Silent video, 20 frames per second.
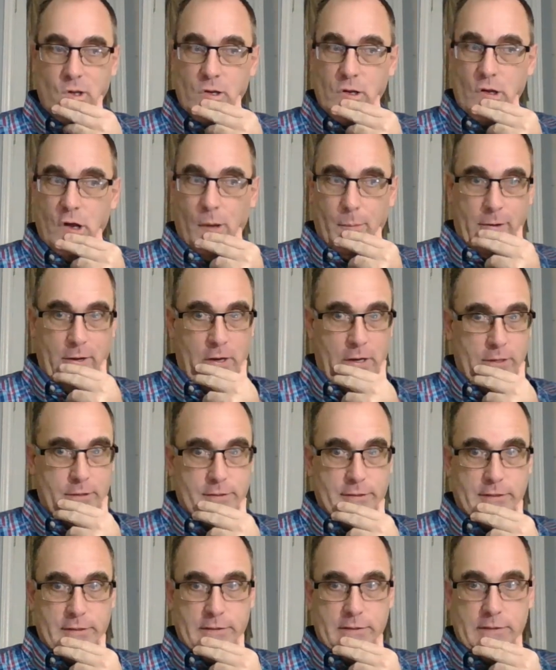I'll be
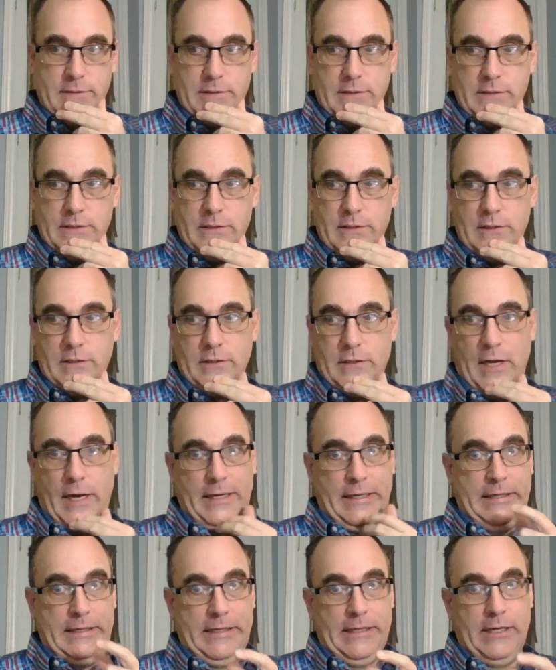honest, I
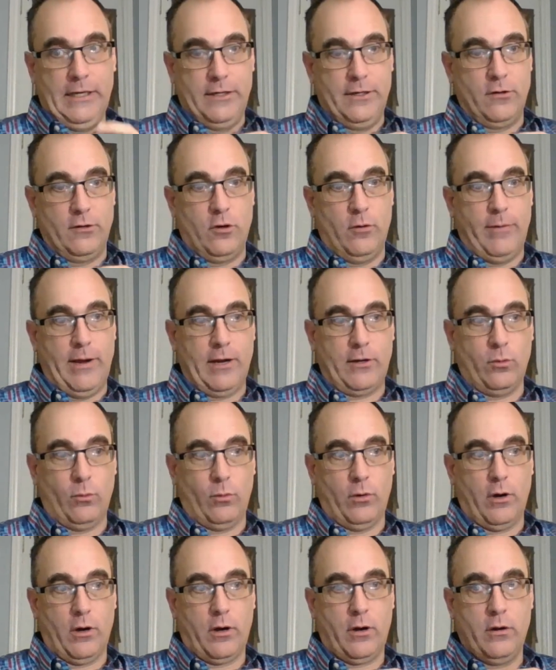needed to go back to
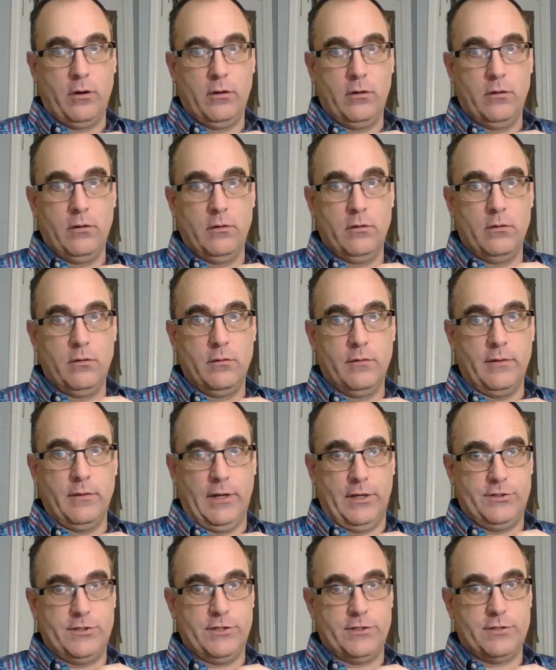work.
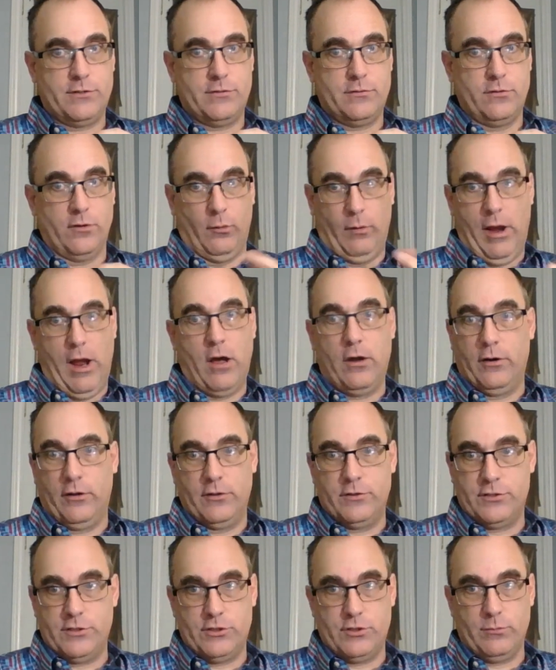That's just the reality of
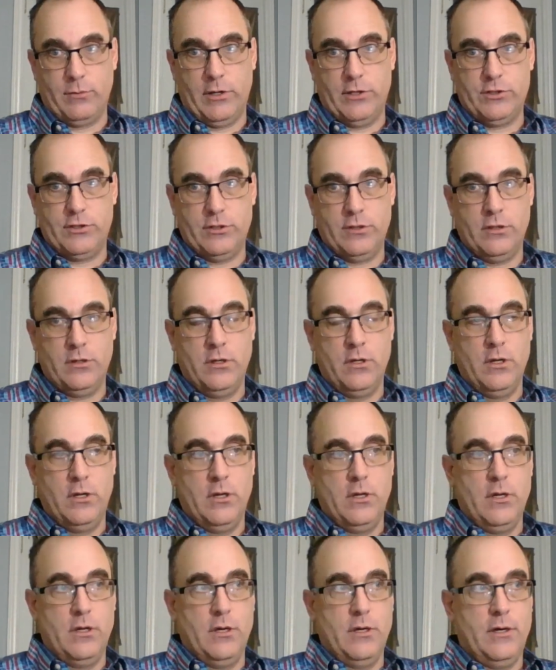the situation.
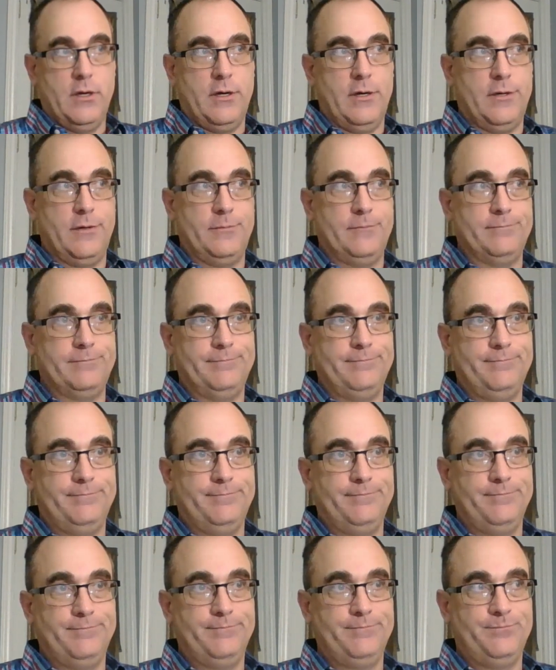Um,
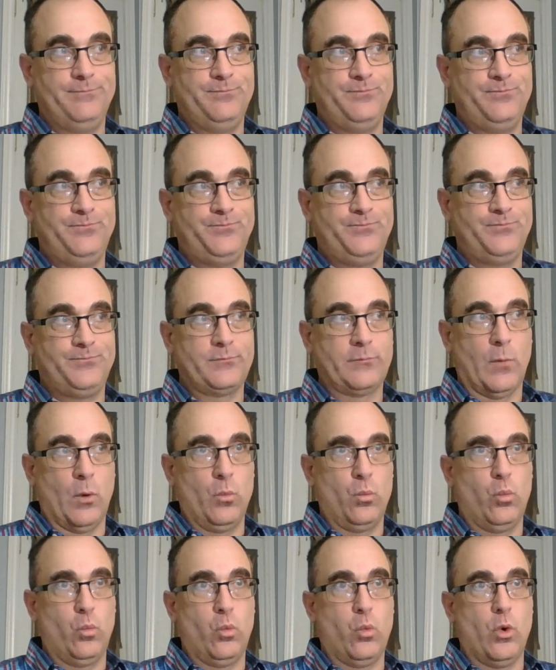
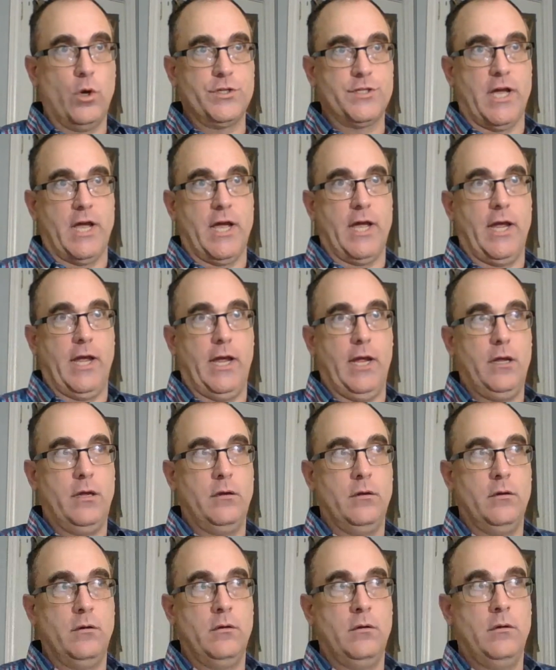was I
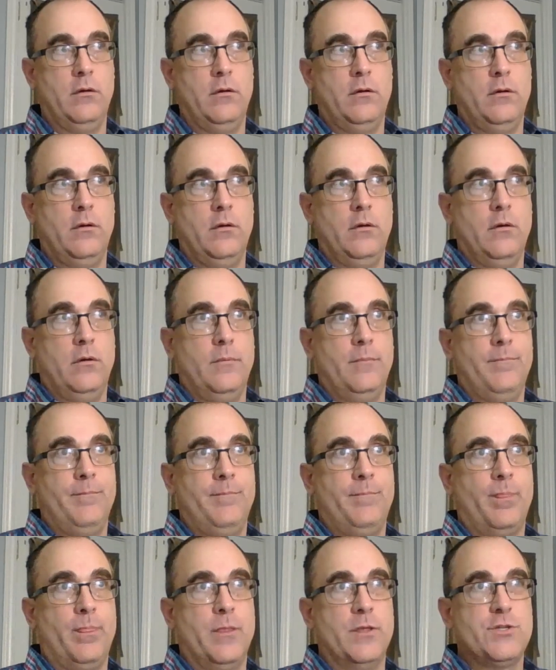
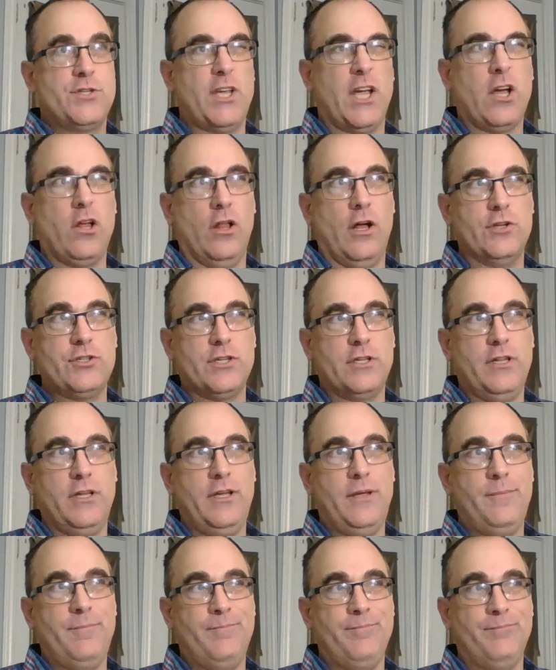
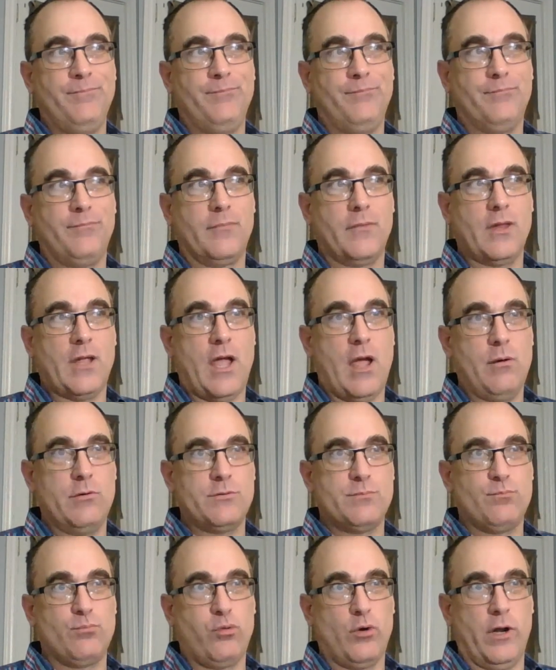psychologically I was
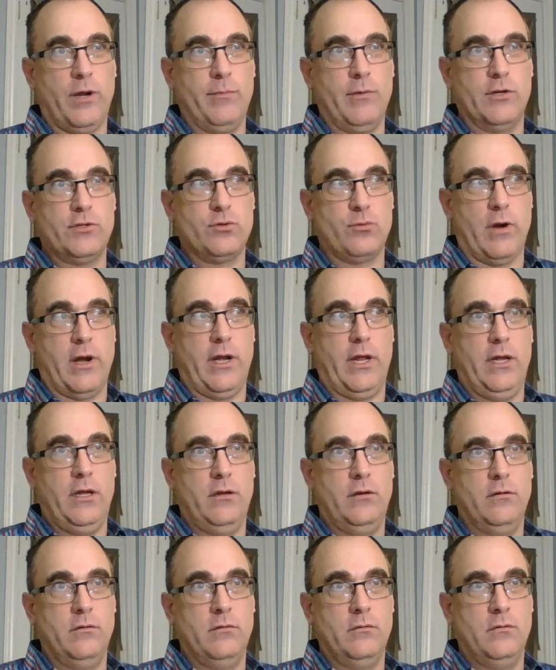pretty much ready.
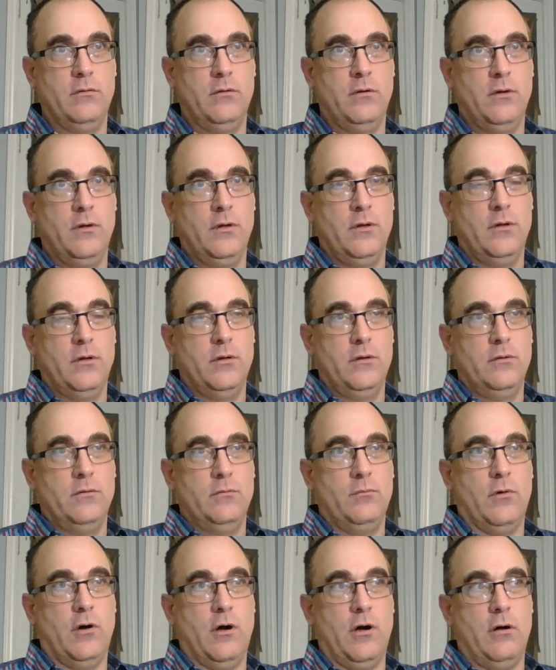
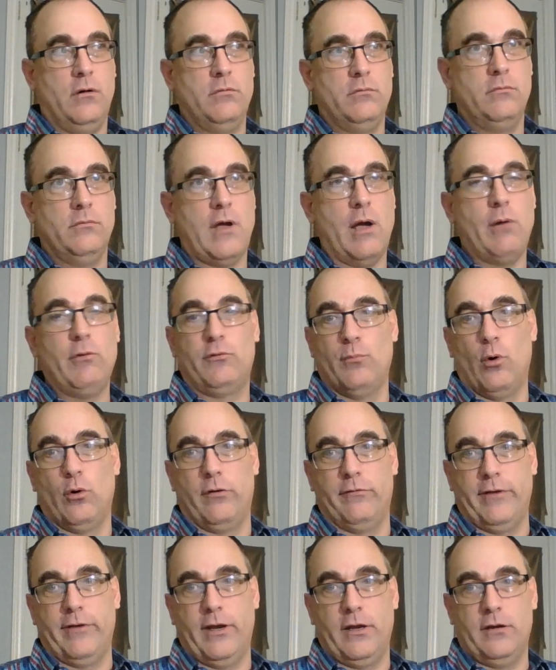Well, I was
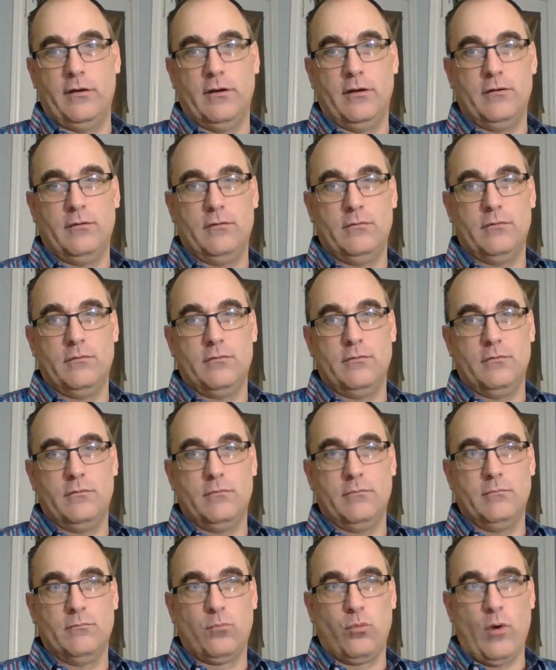motivated.
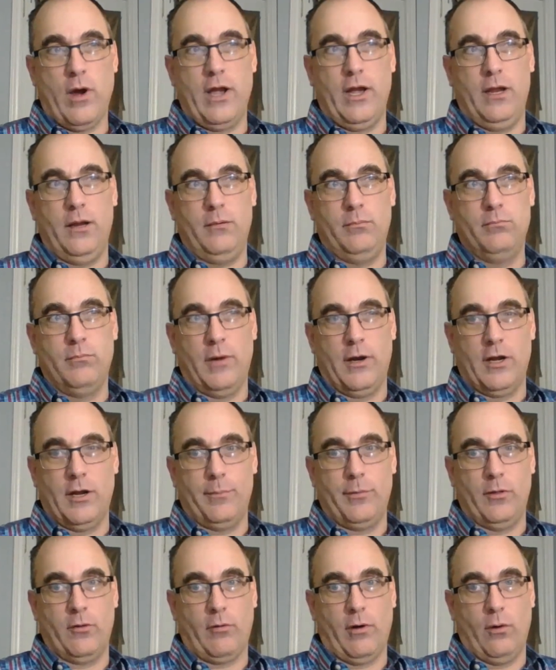Ready might not
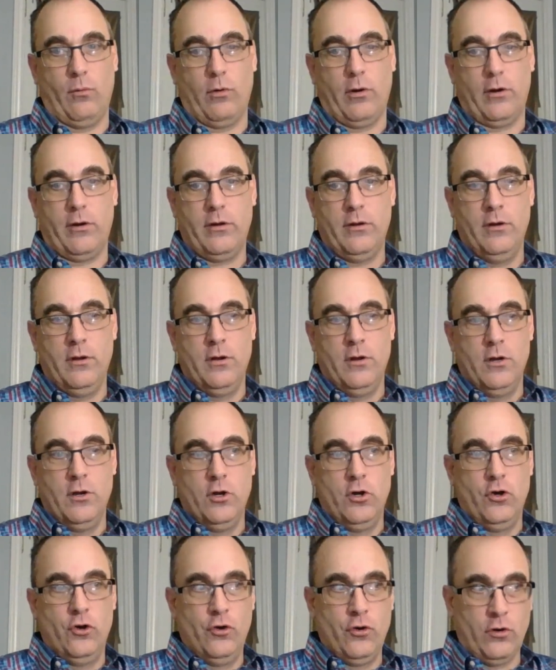be the right word.
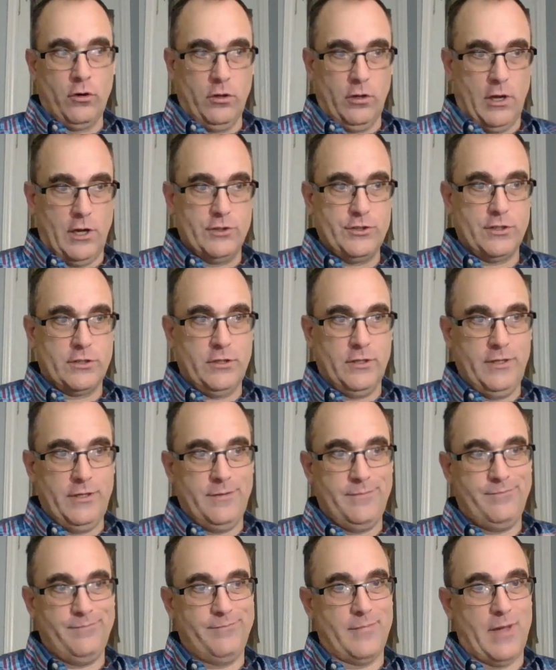Neurologically,
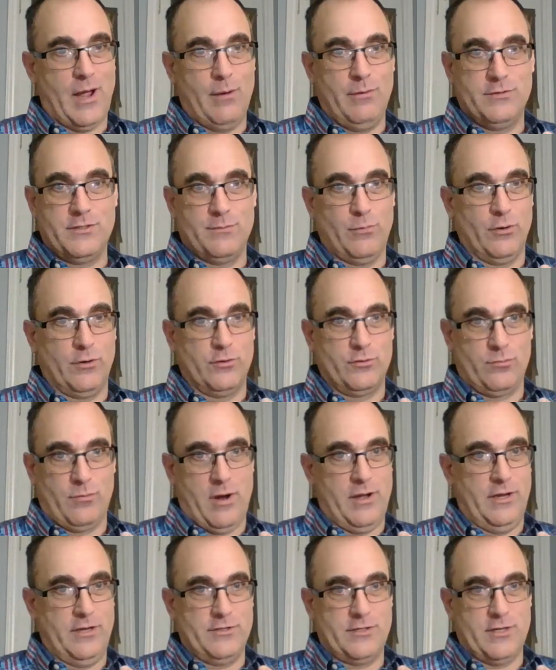I was about as
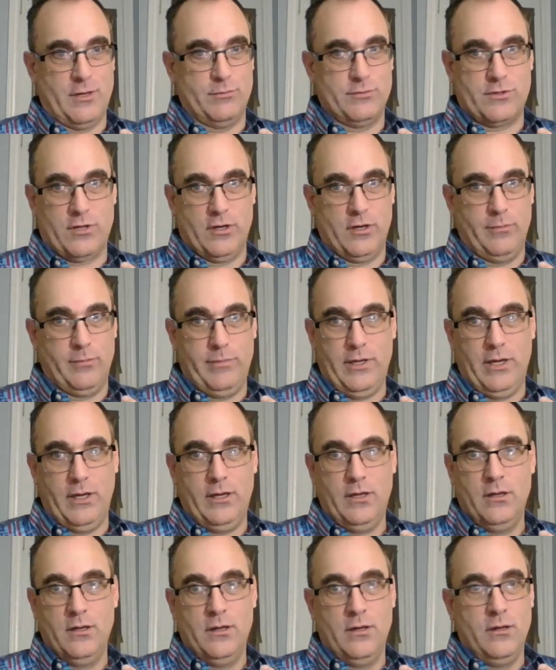ready as I was going to be.
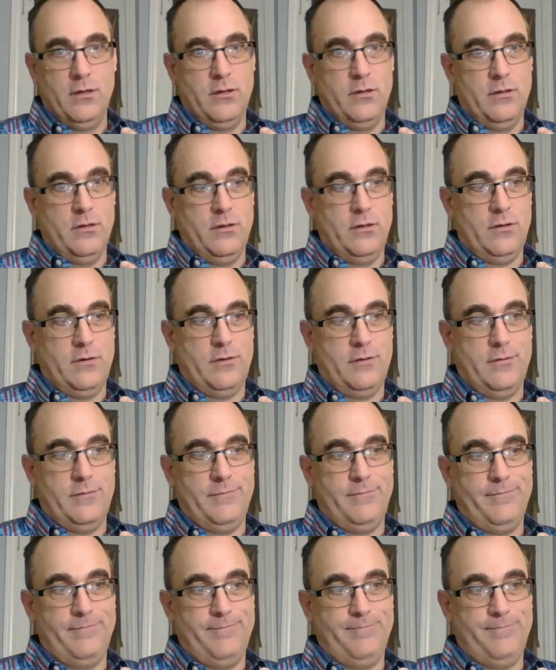Um,